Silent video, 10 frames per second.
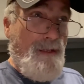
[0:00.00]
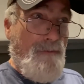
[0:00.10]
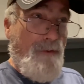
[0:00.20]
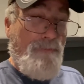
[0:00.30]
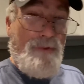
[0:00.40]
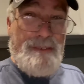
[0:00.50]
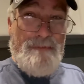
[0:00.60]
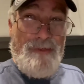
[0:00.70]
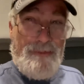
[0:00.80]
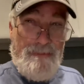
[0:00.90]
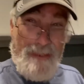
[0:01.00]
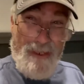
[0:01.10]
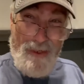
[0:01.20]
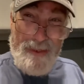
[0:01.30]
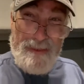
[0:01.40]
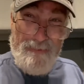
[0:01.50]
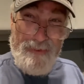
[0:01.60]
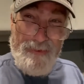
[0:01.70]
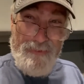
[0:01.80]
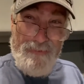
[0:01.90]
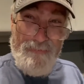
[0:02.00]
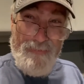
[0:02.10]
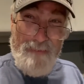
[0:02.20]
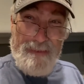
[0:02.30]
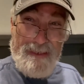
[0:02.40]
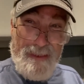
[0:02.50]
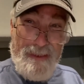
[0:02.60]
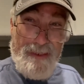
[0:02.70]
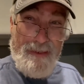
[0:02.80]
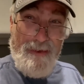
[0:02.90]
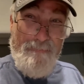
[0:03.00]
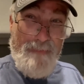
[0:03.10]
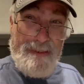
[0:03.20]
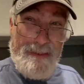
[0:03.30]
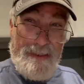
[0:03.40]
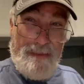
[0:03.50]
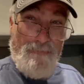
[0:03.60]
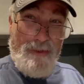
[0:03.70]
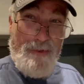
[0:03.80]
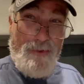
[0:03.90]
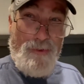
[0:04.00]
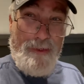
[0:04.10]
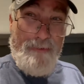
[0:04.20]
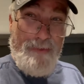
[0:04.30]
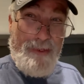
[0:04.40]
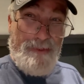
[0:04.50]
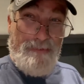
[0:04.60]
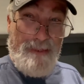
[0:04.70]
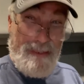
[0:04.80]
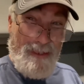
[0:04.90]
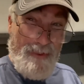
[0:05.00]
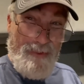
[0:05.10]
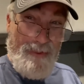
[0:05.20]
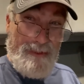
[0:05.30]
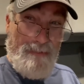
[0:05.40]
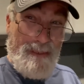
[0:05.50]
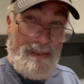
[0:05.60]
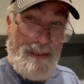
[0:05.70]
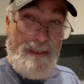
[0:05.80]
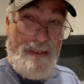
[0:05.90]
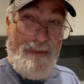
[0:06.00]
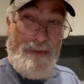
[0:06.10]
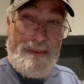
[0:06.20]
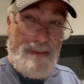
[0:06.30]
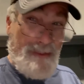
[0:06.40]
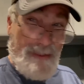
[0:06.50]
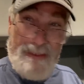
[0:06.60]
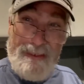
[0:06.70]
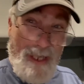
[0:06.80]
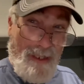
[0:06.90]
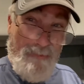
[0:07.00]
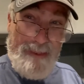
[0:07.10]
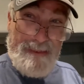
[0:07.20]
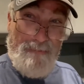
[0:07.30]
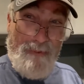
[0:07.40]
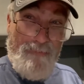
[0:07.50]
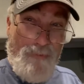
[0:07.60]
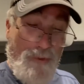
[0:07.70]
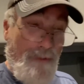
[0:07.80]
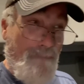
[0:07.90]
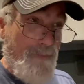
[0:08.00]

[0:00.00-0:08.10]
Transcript: Well, first of all, to be honest with you, I'm sitting here, I've mentioned this in one of the earlier videos when I started doing this, I'm sitting here, this is just exactly what I said before,